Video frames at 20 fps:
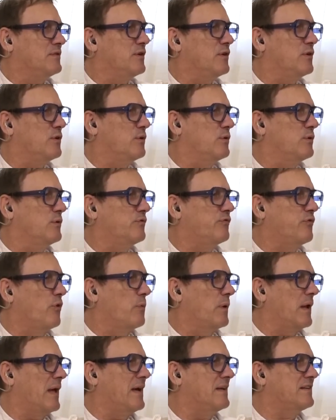You
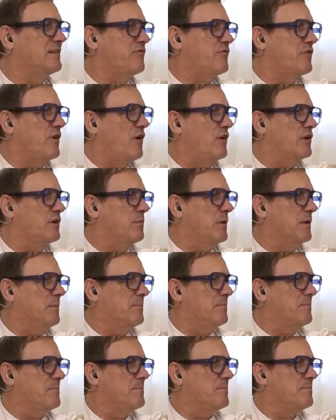formulate not, a different argument. I'm not